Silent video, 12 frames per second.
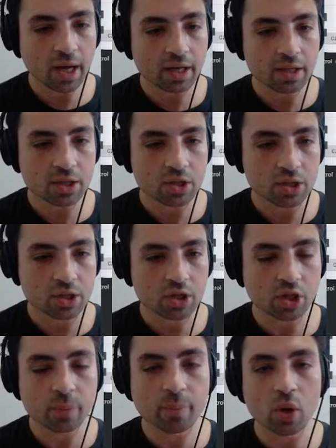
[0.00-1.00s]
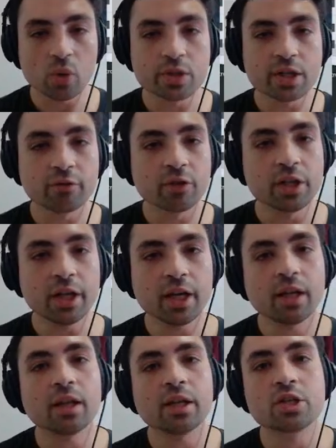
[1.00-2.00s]
is just to compose every day,
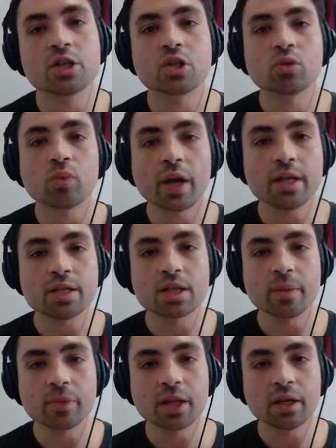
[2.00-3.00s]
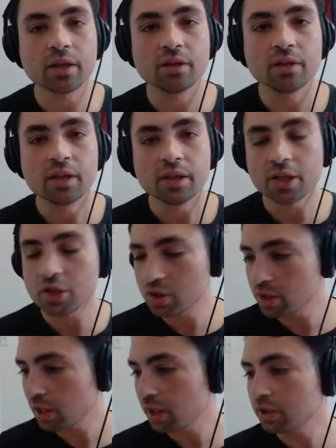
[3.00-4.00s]
like just to write something that you're
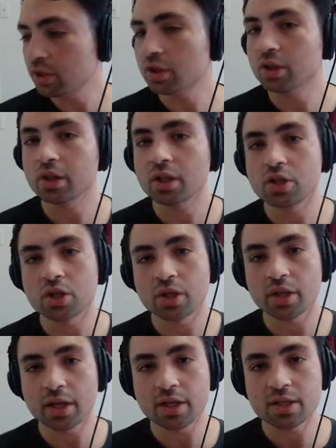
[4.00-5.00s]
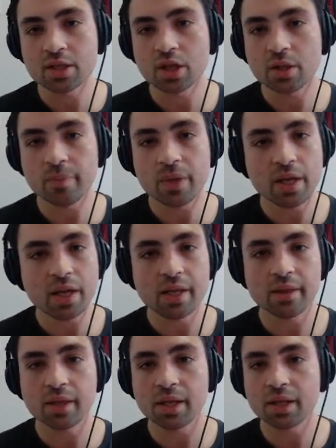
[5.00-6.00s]
not gonna that isn't gonna be
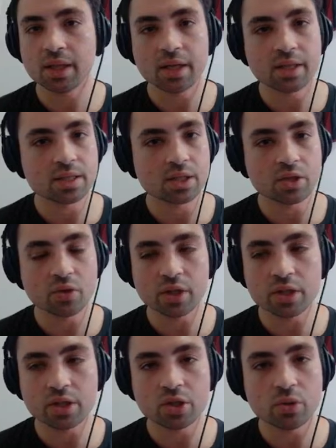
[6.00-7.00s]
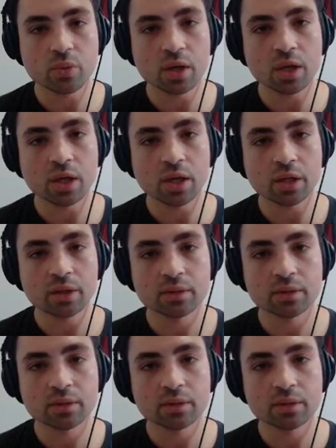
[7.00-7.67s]
anything, that isn't going to